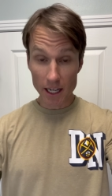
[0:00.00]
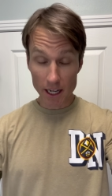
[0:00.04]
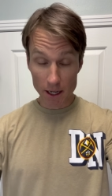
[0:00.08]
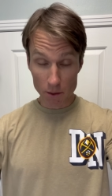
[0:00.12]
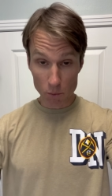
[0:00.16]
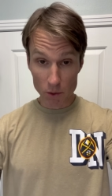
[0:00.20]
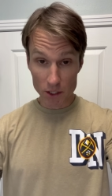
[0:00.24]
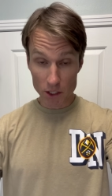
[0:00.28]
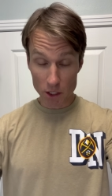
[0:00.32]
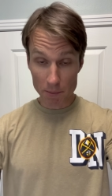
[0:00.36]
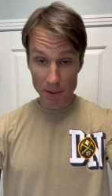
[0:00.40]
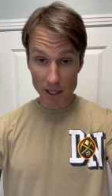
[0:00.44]

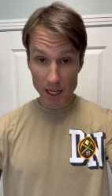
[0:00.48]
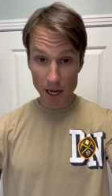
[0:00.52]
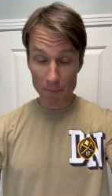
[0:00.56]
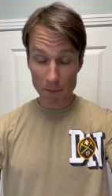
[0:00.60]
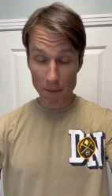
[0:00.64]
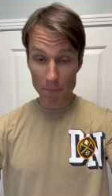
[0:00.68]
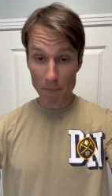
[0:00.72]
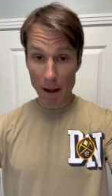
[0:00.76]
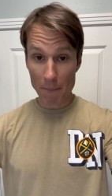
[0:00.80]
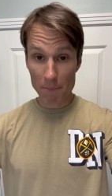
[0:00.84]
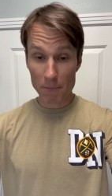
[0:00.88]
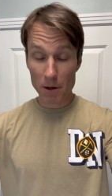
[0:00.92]
when you become a
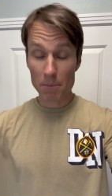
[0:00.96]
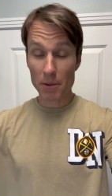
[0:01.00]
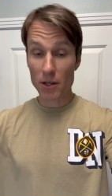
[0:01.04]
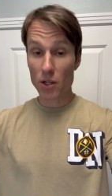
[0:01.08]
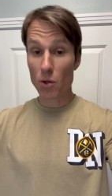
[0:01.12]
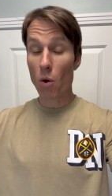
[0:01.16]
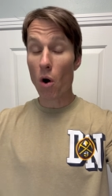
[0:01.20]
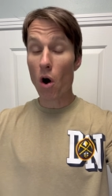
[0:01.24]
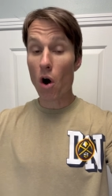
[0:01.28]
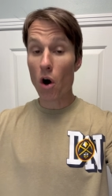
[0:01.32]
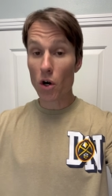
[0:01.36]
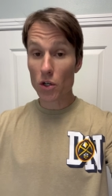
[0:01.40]
member, but you
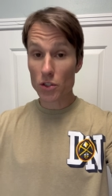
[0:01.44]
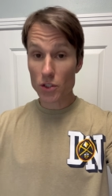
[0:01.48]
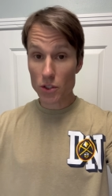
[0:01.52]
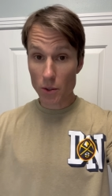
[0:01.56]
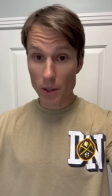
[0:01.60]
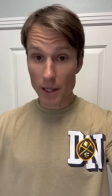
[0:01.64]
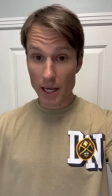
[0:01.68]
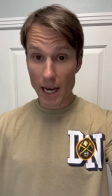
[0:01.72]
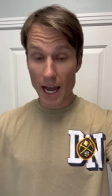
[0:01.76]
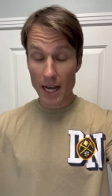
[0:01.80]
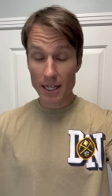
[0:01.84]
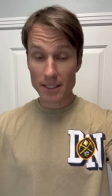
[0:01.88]
also
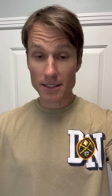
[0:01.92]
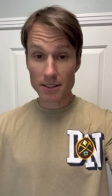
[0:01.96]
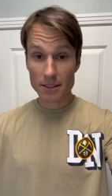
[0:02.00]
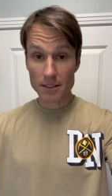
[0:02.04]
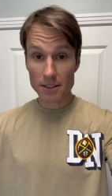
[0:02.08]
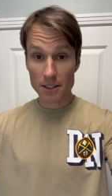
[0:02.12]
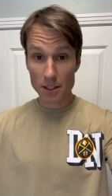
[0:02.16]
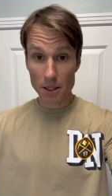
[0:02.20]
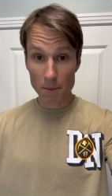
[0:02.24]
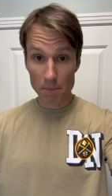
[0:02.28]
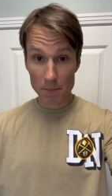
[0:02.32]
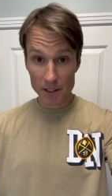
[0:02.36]
get access
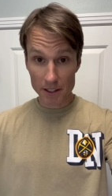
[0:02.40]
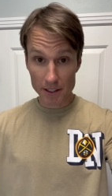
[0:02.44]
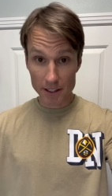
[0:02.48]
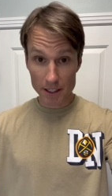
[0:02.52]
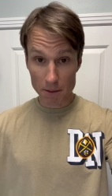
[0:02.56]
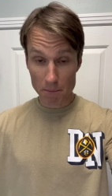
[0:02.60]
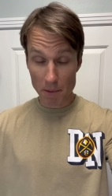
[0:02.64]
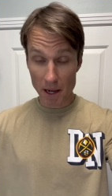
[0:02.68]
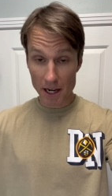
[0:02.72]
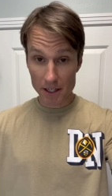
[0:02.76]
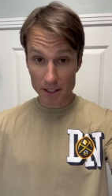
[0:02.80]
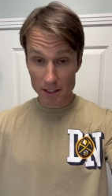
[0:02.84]
to the Millionaire
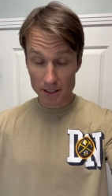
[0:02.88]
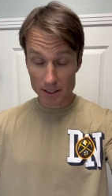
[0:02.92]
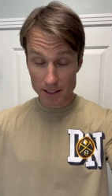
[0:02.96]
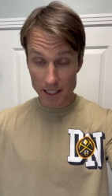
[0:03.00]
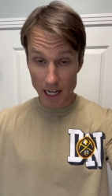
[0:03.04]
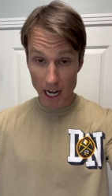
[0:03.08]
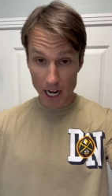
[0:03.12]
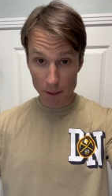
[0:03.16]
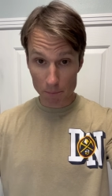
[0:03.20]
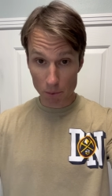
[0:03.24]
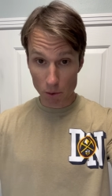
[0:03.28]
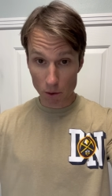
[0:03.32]
Maker
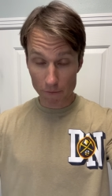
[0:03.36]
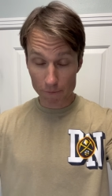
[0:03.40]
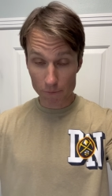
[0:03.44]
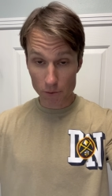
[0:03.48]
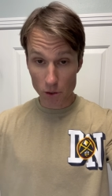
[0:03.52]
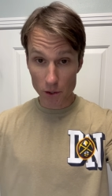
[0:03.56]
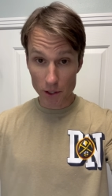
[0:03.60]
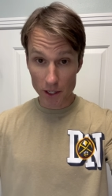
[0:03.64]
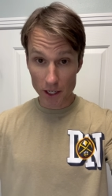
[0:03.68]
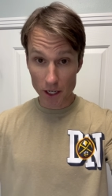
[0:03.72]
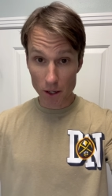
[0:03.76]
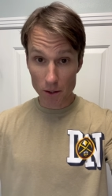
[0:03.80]
stock
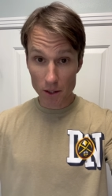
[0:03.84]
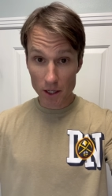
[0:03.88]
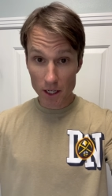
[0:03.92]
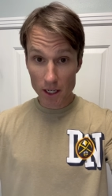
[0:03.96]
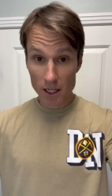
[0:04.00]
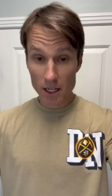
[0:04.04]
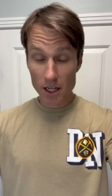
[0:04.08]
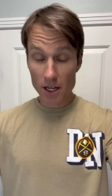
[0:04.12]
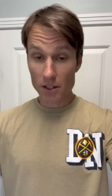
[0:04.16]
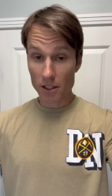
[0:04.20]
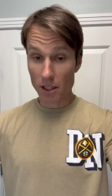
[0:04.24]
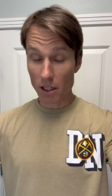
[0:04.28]
portfolio,
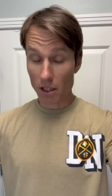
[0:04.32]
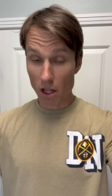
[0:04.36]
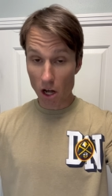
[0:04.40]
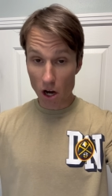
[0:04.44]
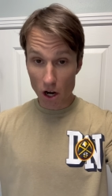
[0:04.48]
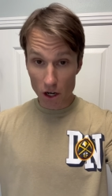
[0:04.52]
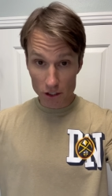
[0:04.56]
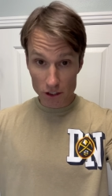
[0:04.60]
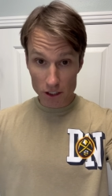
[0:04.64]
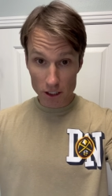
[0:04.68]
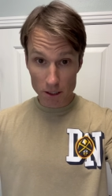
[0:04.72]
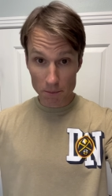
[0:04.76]
the
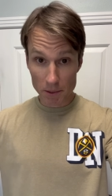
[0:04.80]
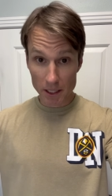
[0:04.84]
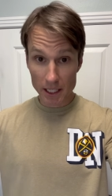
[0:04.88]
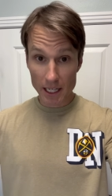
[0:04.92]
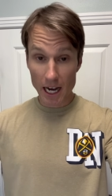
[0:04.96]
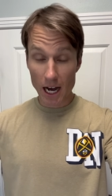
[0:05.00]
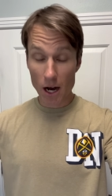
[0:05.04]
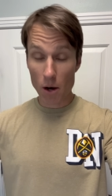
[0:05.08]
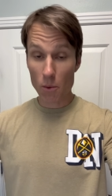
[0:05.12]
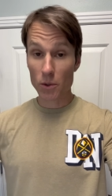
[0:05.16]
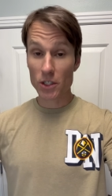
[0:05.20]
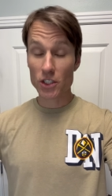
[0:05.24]
long-term
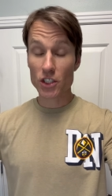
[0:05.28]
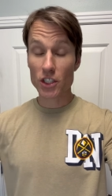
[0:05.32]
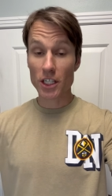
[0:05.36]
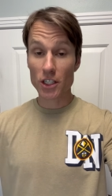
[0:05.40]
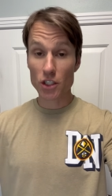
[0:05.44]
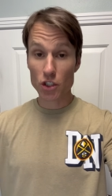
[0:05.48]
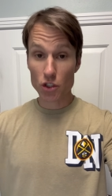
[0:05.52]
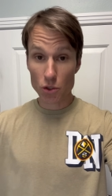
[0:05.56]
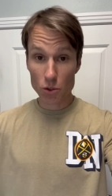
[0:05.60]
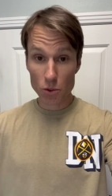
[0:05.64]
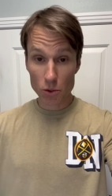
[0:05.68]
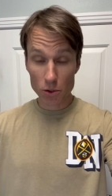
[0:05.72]
account, which can
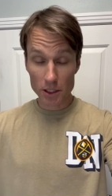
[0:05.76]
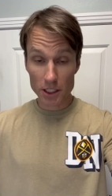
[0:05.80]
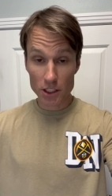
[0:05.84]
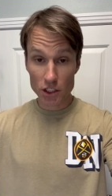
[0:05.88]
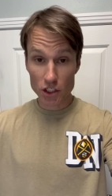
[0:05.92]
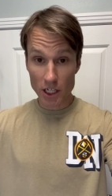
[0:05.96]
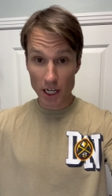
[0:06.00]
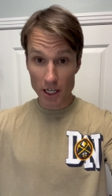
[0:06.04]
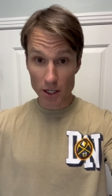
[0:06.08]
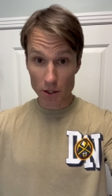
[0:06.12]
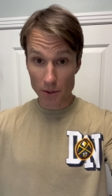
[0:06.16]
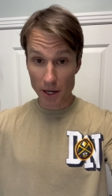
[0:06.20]
truly
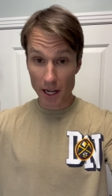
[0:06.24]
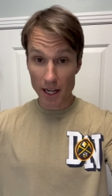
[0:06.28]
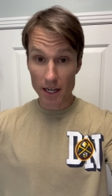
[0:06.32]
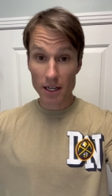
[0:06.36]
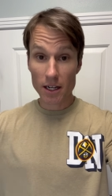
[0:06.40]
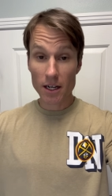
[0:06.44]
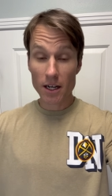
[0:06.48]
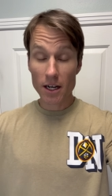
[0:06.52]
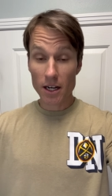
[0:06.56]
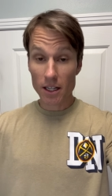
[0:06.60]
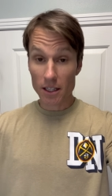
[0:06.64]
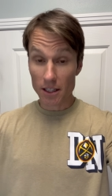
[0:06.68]
generate
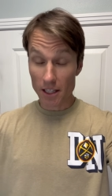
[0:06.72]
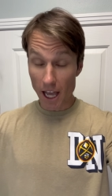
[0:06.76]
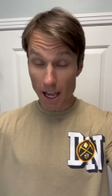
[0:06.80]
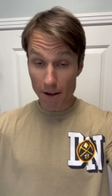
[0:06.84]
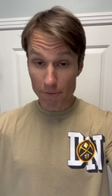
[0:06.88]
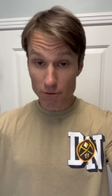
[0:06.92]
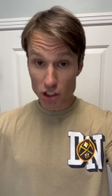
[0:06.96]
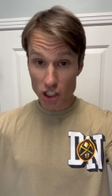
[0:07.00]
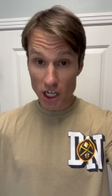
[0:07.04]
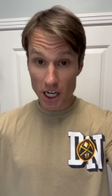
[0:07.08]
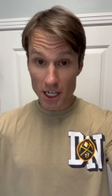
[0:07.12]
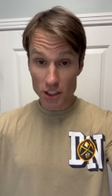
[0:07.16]

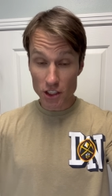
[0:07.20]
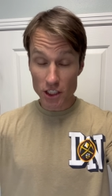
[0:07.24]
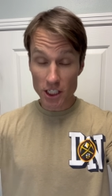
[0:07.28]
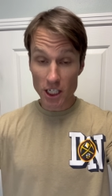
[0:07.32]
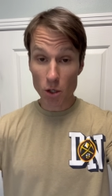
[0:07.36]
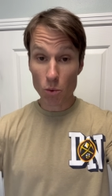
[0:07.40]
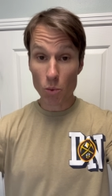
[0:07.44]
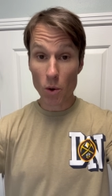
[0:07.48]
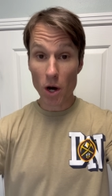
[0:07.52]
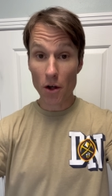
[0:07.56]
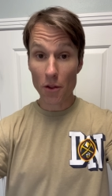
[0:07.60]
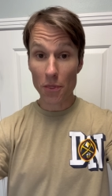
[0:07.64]

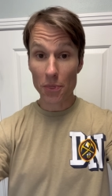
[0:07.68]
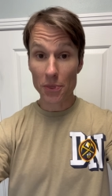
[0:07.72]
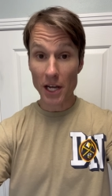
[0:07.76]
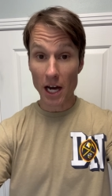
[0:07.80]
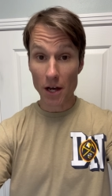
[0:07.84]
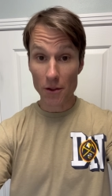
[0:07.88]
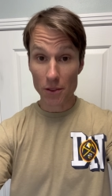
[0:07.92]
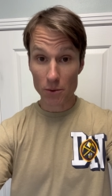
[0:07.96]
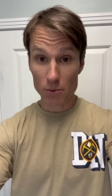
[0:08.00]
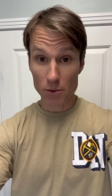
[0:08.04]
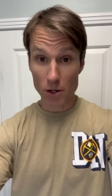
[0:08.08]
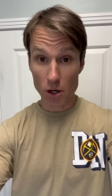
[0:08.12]
life-changing wealth
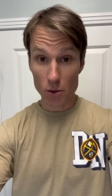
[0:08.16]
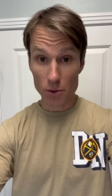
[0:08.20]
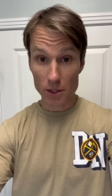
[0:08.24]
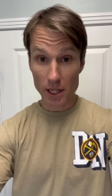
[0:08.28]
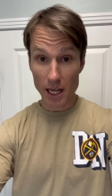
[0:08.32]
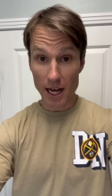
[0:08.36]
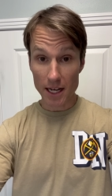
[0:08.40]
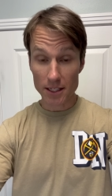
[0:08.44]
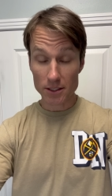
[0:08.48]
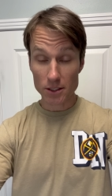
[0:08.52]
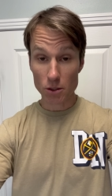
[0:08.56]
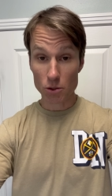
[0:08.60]
down the road,
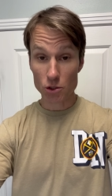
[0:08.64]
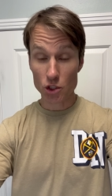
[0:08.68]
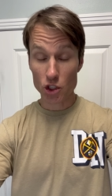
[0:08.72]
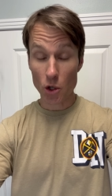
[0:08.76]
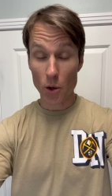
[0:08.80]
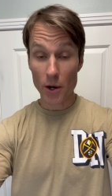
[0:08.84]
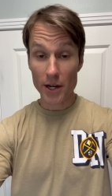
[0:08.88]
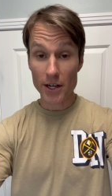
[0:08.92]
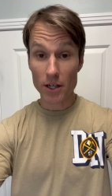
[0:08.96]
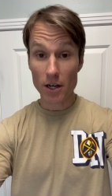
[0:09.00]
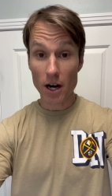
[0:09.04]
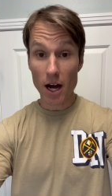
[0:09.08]
guys. So
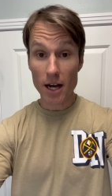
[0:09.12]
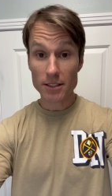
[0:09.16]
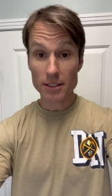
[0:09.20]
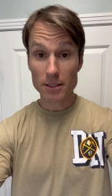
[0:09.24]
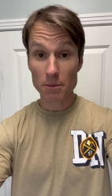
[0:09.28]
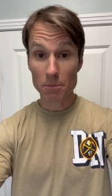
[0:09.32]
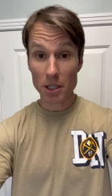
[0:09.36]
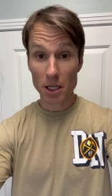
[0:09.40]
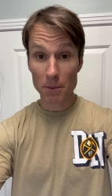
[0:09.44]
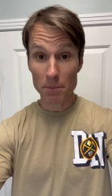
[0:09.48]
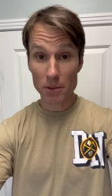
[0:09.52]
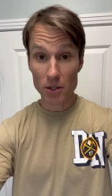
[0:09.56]
join our
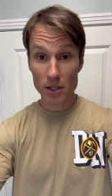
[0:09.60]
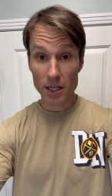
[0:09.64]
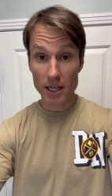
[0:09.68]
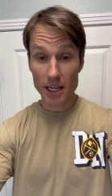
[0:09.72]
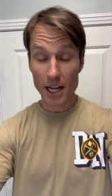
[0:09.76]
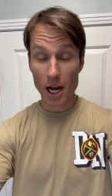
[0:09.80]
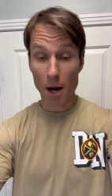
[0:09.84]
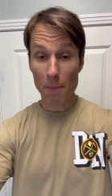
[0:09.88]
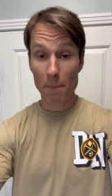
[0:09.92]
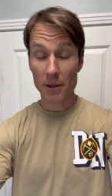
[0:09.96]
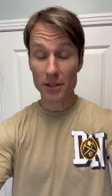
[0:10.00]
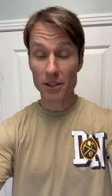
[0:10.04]
awesome community.
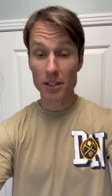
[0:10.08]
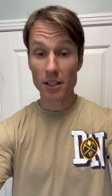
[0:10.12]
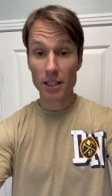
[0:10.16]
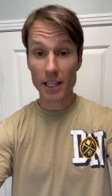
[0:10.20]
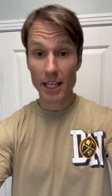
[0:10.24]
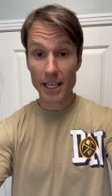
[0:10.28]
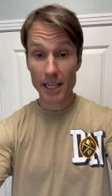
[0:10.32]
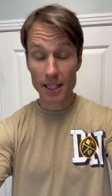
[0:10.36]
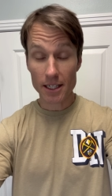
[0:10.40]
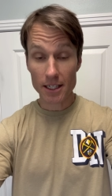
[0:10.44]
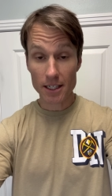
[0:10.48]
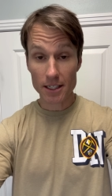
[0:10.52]
I'll put the
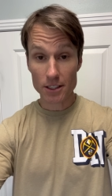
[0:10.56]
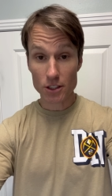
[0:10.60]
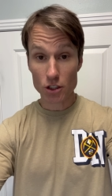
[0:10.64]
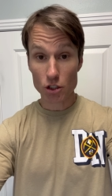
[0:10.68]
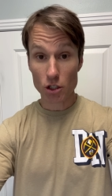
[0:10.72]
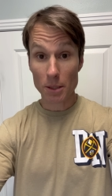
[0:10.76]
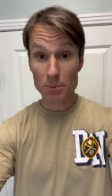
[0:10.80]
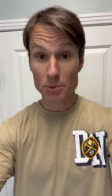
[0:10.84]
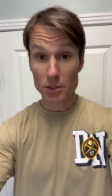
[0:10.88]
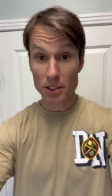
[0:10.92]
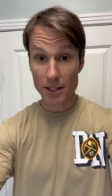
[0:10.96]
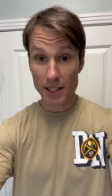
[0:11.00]
link in the
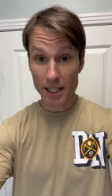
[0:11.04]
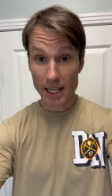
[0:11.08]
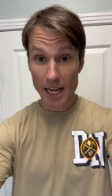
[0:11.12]
description, the